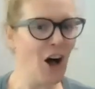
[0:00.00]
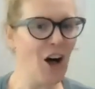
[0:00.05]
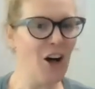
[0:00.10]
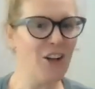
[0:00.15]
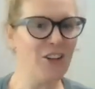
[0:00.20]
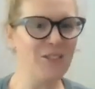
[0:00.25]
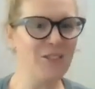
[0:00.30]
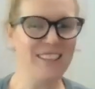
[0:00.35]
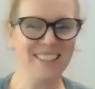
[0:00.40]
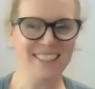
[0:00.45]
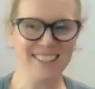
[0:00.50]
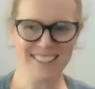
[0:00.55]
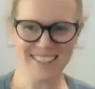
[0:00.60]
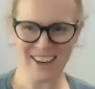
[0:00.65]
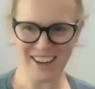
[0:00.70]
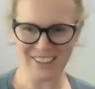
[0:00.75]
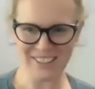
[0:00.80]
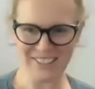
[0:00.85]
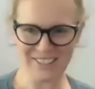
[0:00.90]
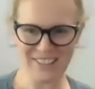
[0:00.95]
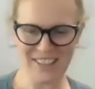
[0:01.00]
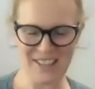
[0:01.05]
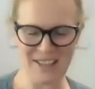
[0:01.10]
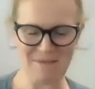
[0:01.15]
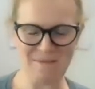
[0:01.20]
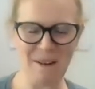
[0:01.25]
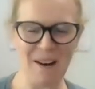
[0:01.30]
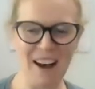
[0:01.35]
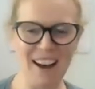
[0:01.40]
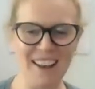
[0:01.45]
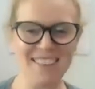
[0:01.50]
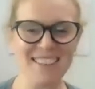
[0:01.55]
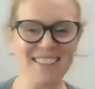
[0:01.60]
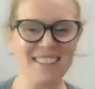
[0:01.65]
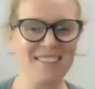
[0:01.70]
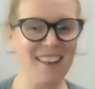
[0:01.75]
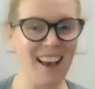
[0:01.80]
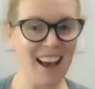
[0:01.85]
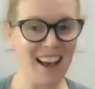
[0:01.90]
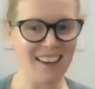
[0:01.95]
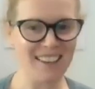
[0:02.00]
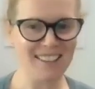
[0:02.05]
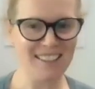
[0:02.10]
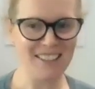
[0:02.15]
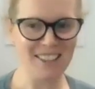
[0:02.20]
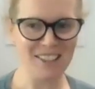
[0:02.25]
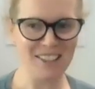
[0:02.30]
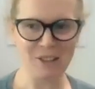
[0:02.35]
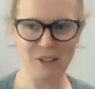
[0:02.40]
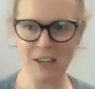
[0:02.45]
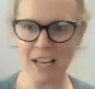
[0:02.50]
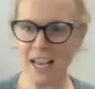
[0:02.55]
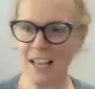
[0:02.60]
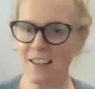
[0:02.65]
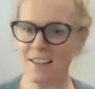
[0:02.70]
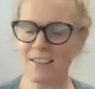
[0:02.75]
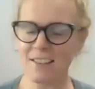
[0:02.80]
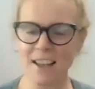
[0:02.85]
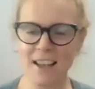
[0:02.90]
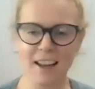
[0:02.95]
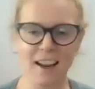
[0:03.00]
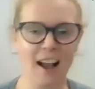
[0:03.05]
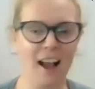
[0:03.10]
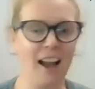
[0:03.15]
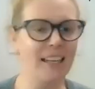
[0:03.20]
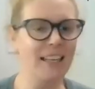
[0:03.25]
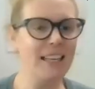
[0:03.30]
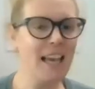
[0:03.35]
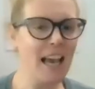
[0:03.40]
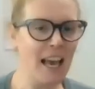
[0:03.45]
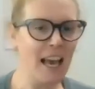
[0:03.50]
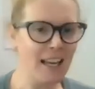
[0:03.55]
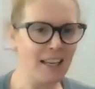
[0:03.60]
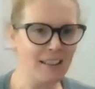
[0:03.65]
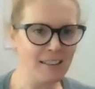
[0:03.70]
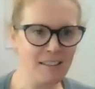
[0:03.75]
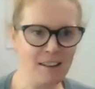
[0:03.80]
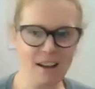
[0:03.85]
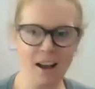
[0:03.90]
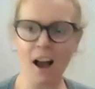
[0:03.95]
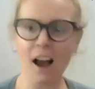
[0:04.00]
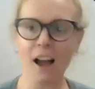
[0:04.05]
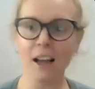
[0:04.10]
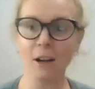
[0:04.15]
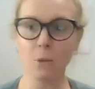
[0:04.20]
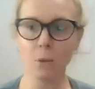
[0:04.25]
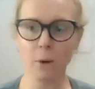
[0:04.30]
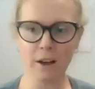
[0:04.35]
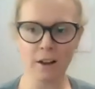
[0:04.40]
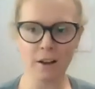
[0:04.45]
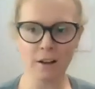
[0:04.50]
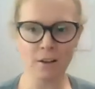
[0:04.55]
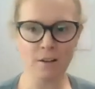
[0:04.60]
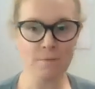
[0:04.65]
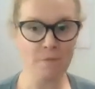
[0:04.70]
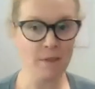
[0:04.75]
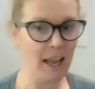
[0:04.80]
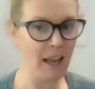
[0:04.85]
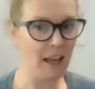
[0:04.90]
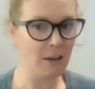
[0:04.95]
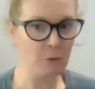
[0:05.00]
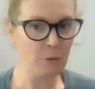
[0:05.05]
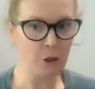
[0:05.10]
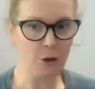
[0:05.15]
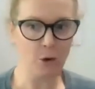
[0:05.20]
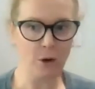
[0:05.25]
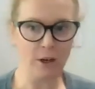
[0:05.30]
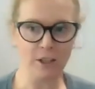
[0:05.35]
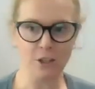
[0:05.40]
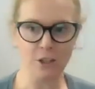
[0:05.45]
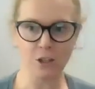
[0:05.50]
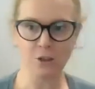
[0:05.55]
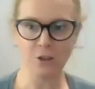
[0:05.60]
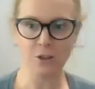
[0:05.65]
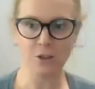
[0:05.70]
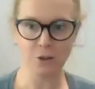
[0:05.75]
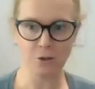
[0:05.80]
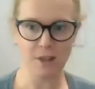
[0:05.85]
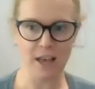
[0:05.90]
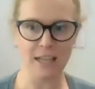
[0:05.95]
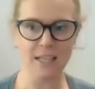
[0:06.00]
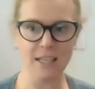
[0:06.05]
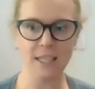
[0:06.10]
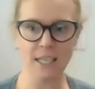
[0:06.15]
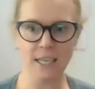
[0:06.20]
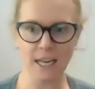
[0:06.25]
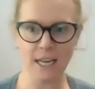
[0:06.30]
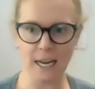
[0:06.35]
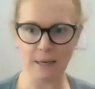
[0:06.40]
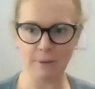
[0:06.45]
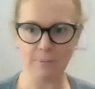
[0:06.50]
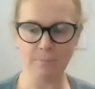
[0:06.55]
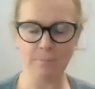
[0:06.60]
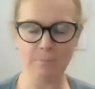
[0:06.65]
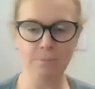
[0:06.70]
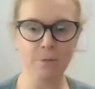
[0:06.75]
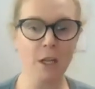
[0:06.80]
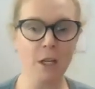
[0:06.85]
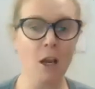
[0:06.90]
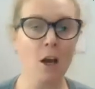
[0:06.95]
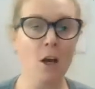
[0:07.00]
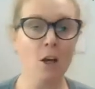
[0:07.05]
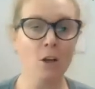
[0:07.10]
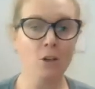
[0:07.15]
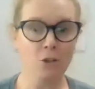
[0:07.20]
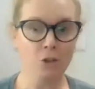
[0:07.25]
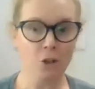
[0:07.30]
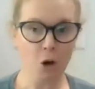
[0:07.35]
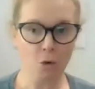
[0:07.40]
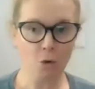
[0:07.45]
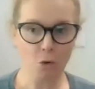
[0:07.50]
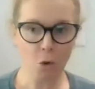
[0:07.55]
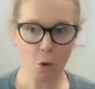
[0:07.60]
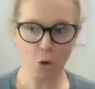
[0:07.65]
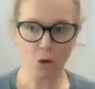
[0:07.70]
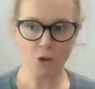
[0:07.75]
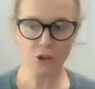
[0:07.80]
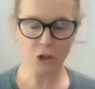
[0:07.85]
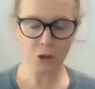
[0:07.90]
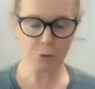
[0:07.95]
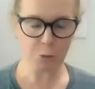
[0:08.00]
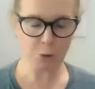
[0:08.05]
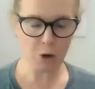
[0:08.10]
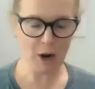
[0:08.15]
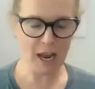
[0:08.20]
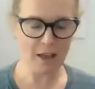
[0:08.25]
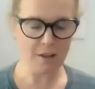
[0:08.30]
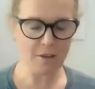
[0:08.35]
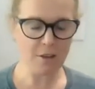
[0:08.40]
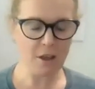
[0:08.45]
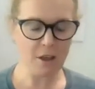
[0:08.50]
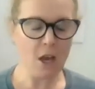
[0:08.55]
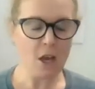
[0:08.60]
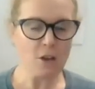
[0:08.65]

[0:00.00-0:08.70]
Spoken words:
Always start with a positive attitude, saying, I can, I will, and we're going to do that today. Don't hold your breath.